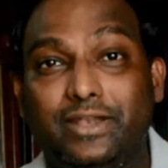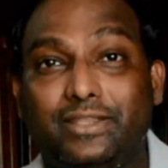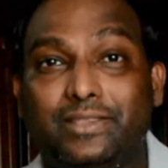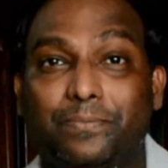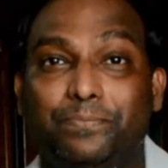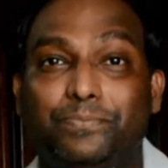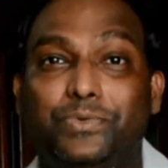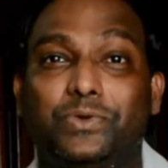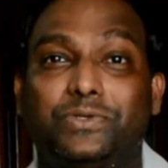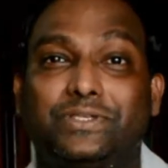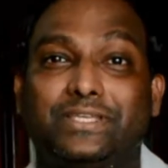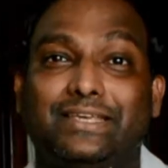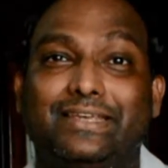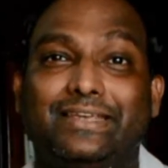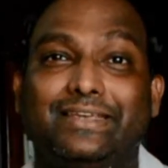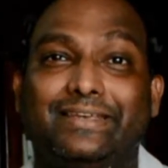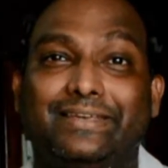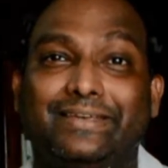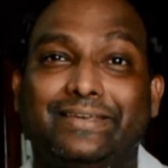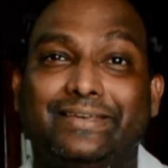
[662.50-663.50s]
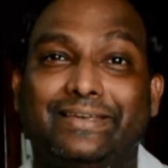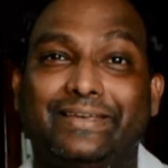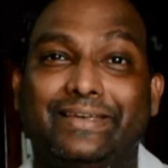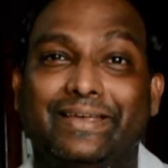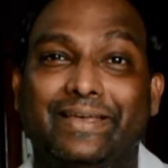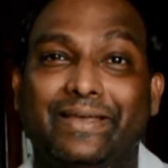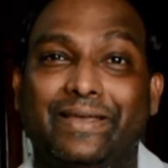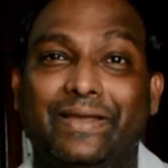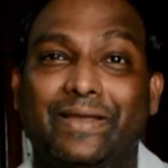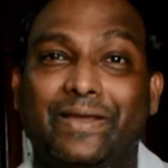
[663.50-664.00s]
the beauty
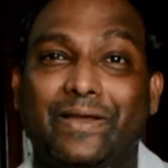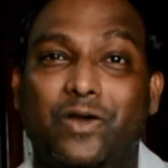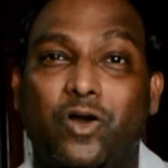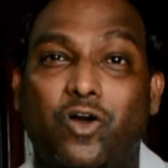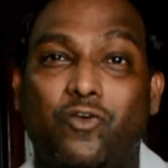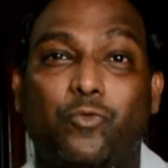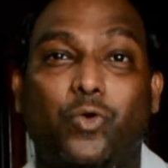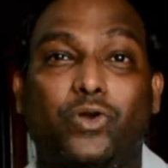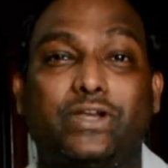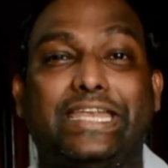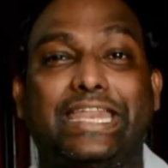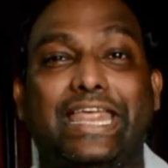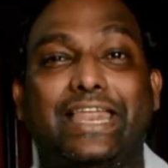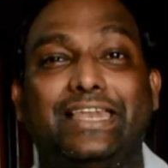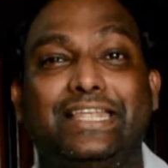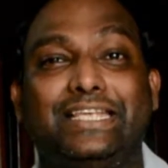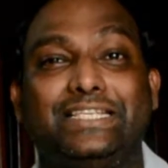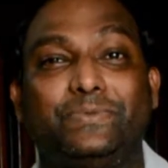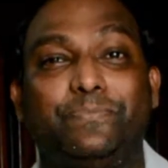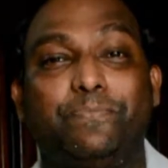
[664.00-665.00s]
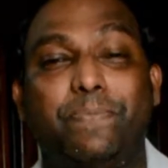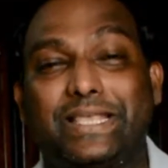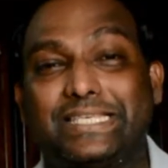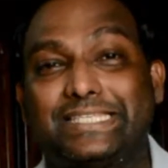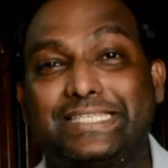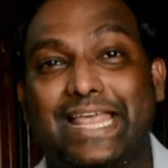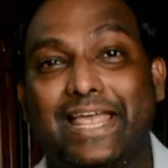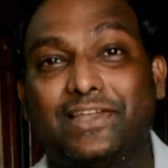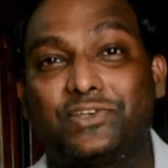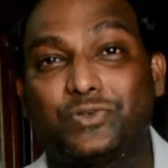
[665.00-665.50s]
of what Delhi's
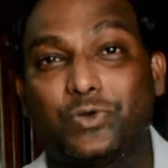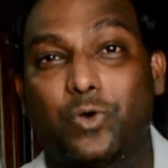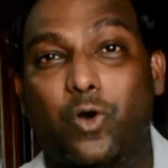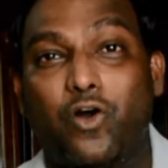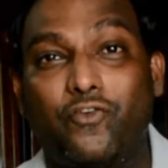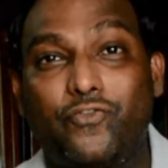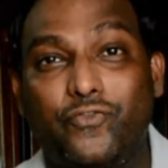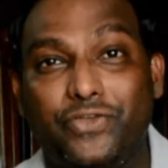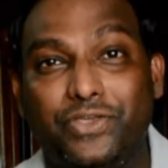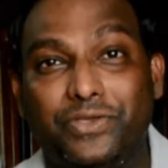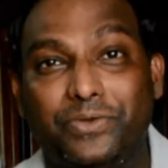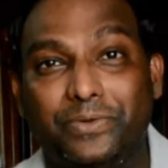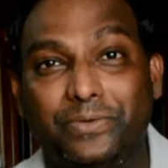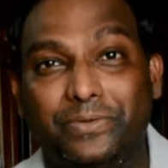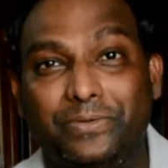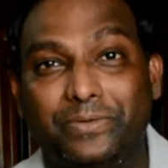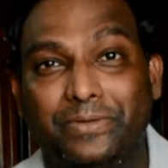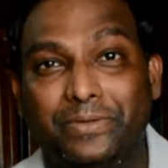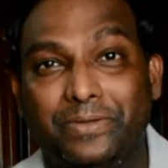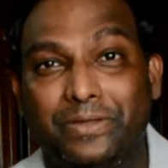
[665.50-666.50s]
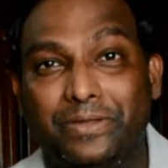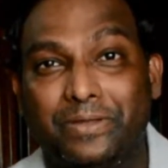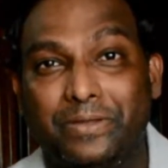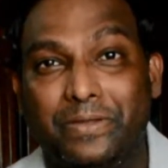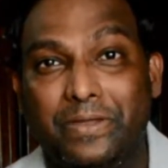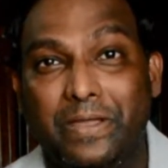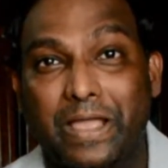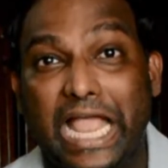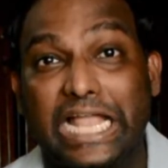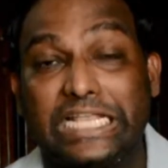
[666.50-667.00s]
best had to offer you,
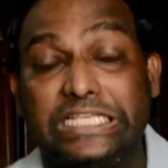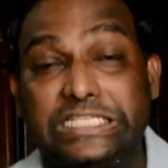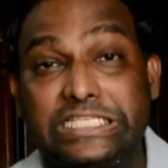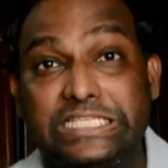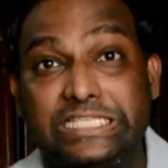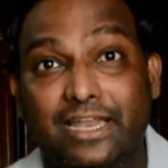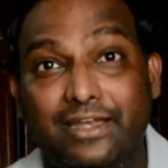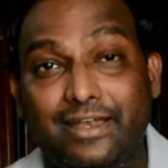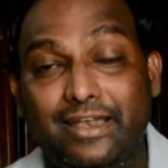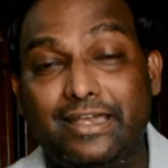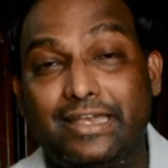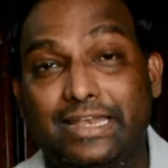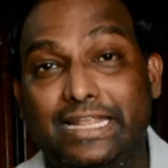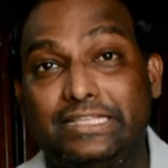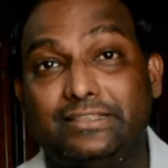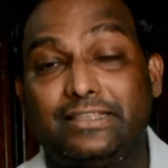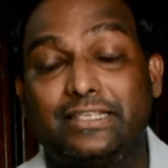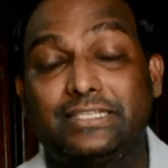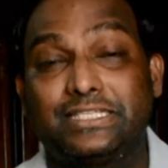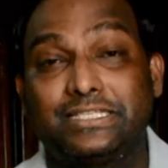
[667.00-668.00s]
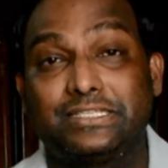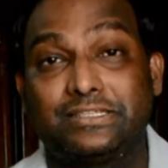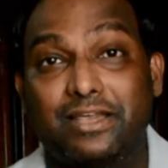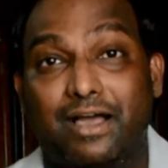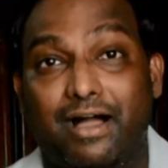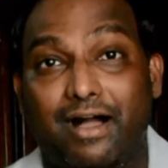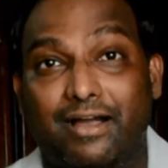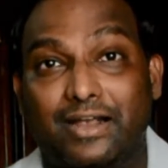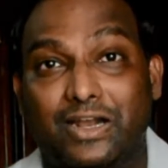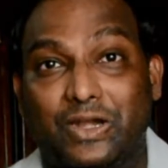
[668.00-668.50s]
and suddenly the
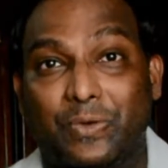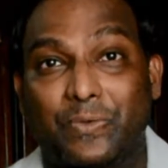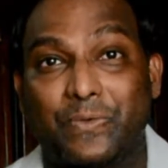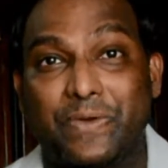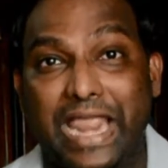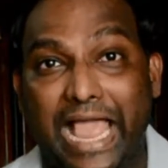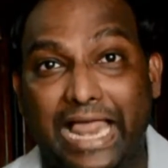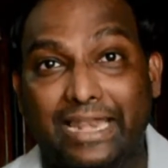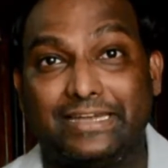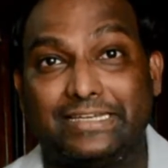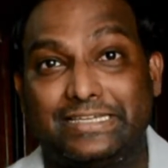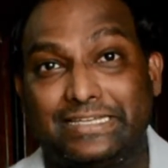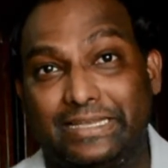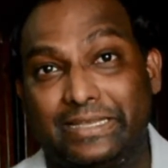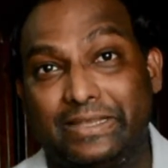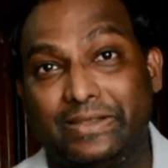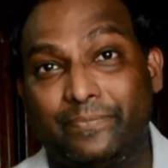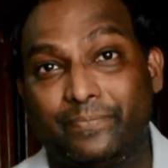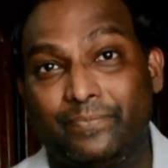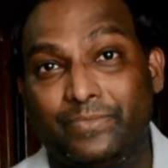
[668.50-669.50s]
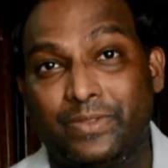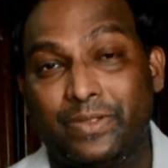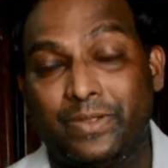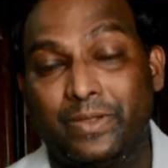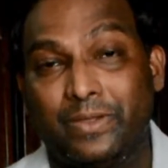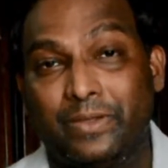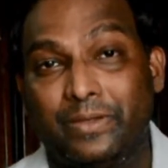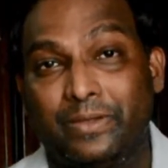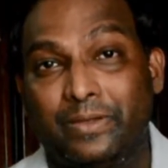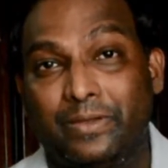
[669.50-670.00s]
stark reality
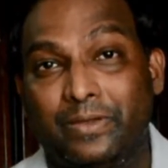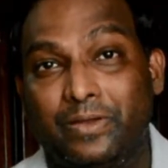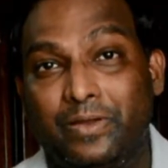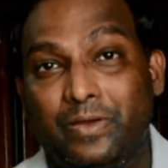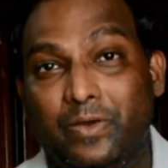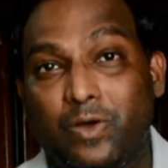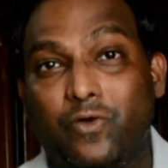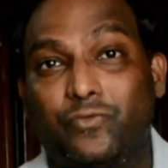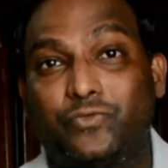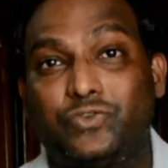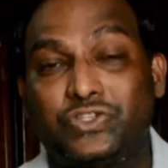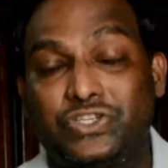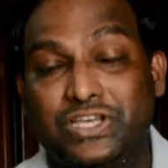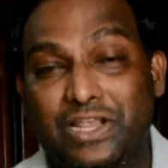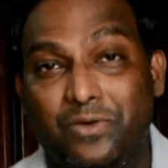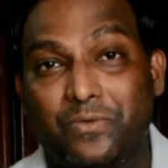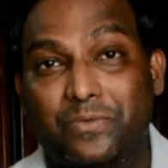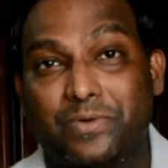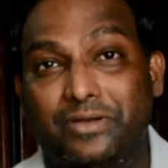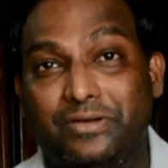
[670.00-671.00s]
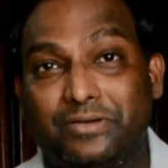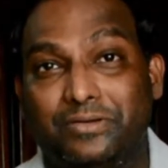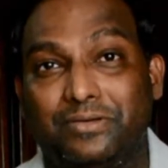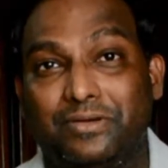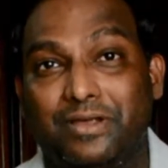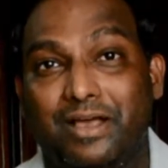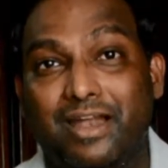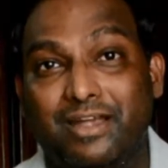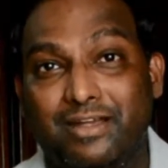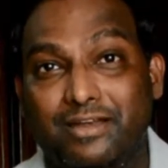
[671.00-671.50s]
of children
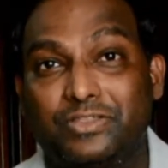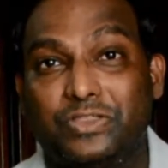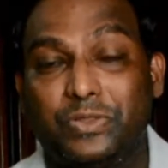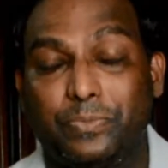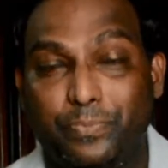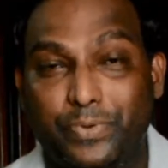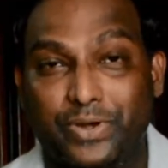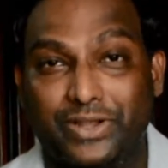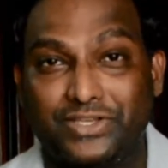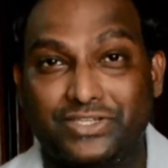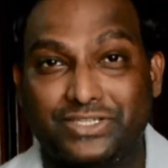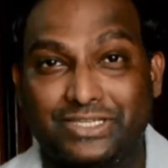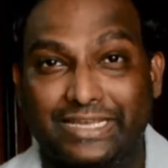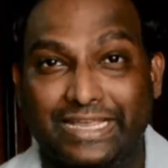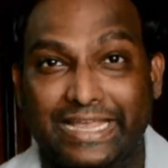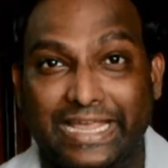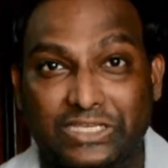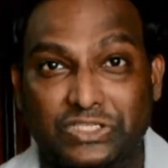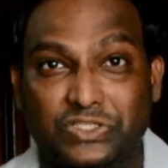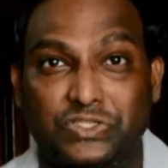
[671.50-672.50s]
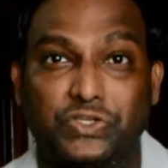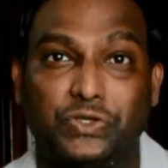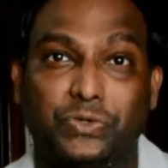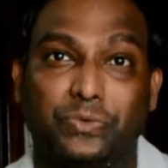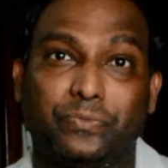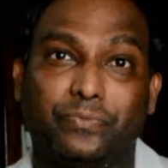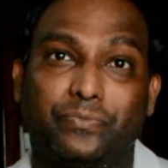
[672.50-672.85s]
under the bridge hits you.